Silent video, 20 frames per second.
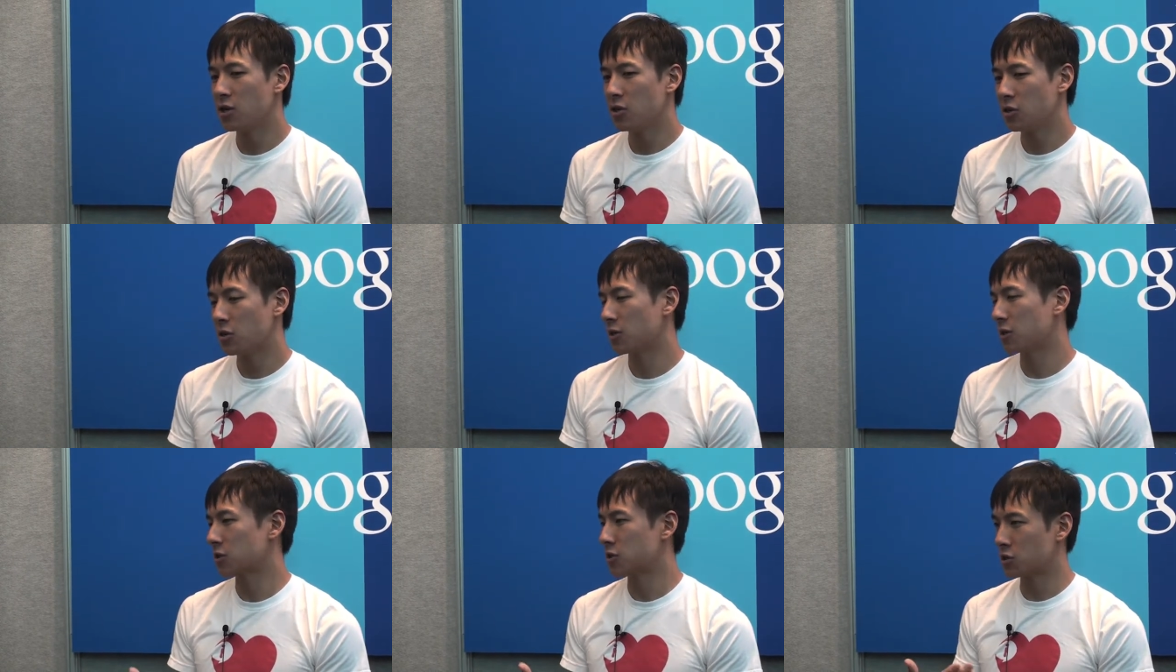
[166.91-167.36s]

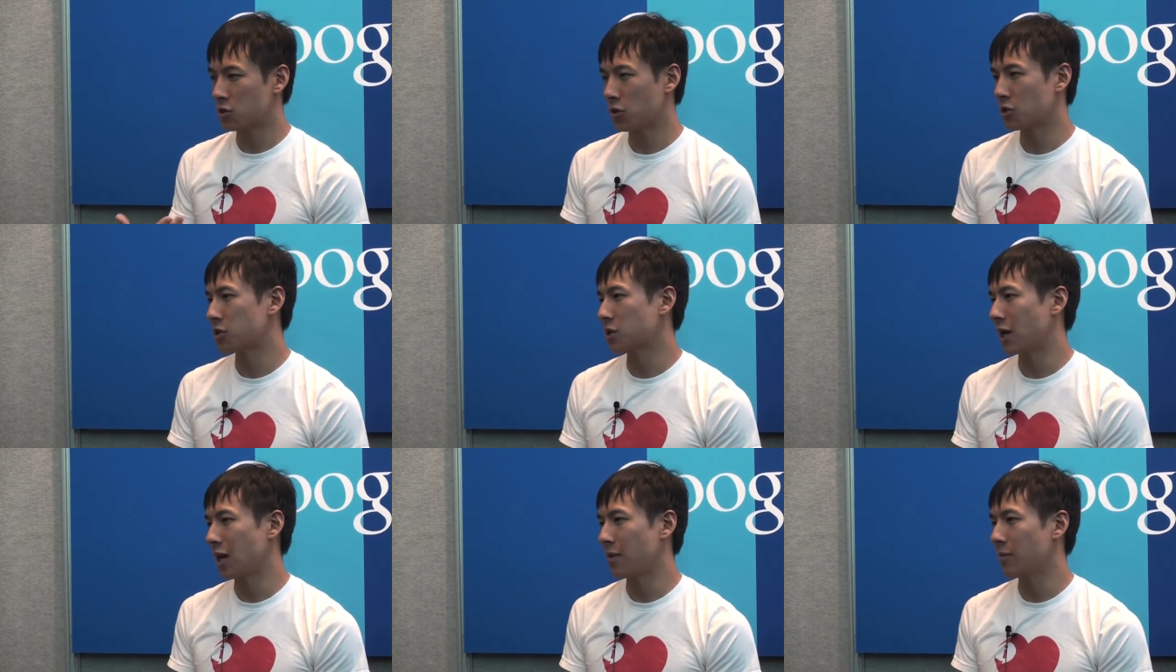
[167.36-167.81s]
you could
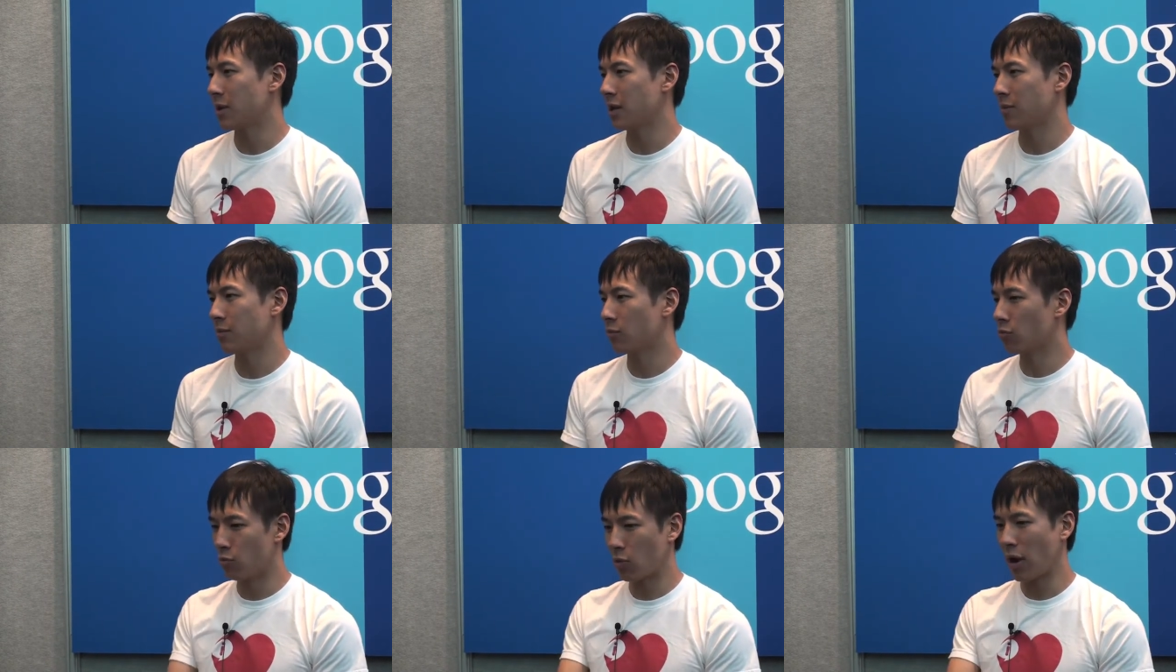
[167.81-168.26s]
search
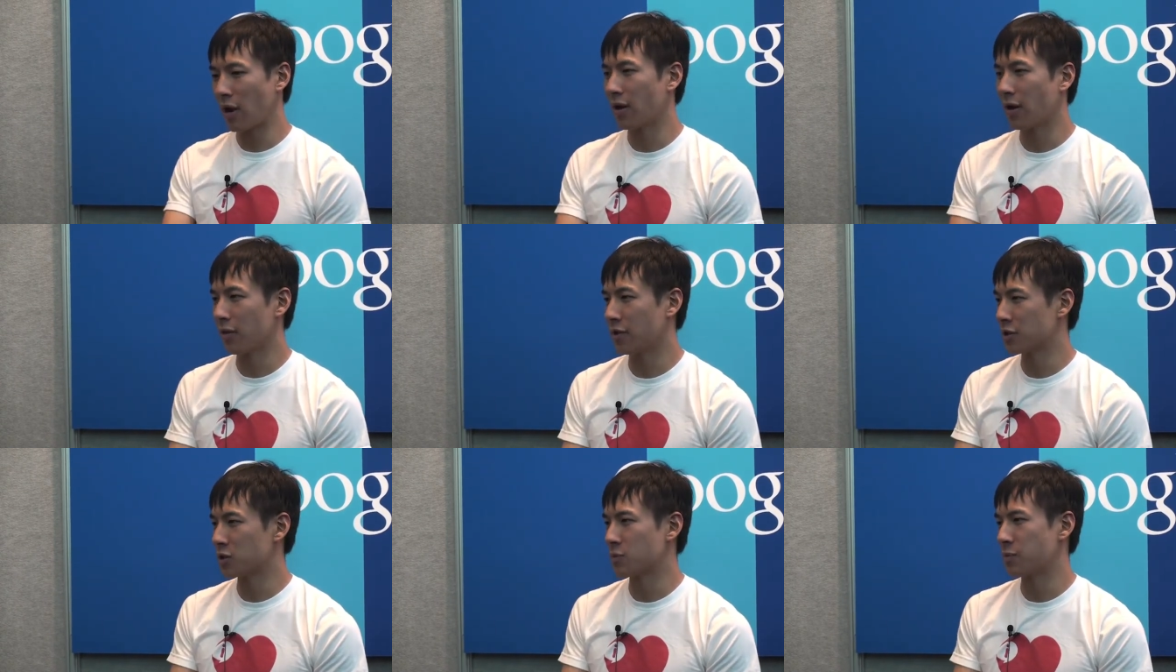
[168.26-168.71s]
mean right
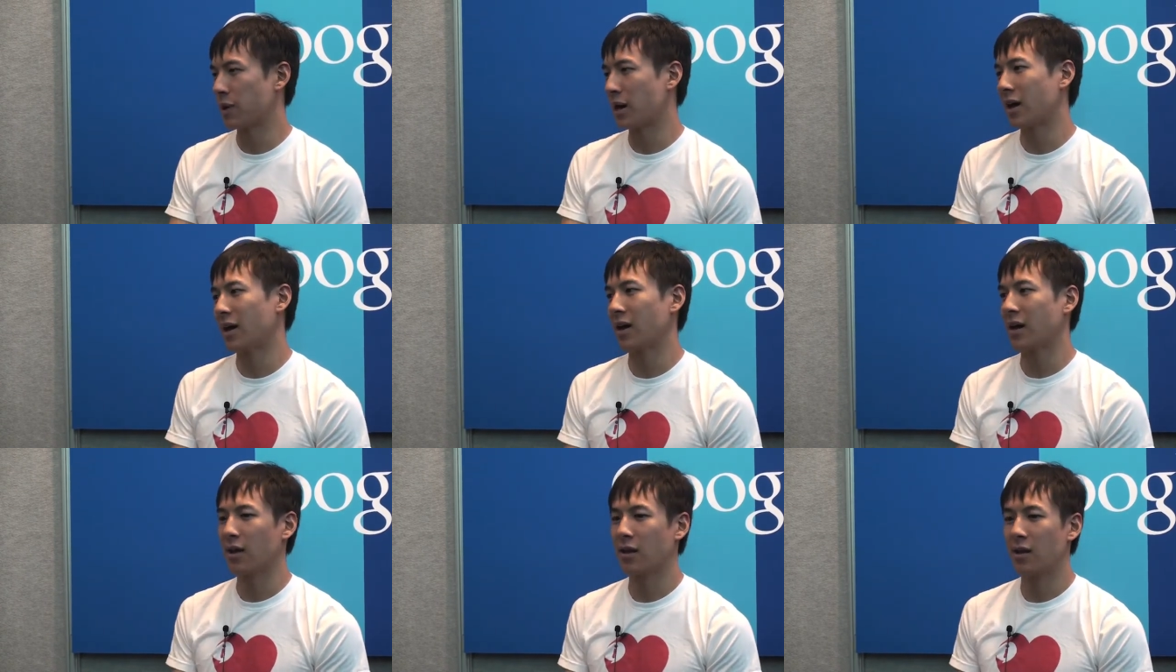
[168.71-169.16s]
on the
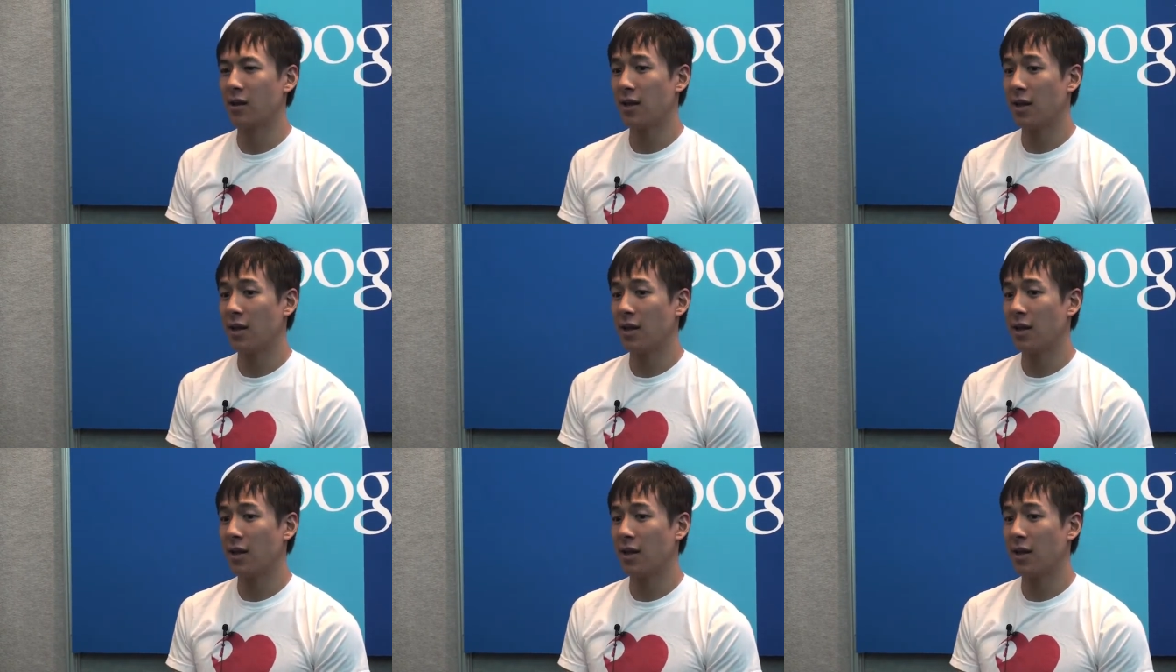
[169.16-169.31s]
spot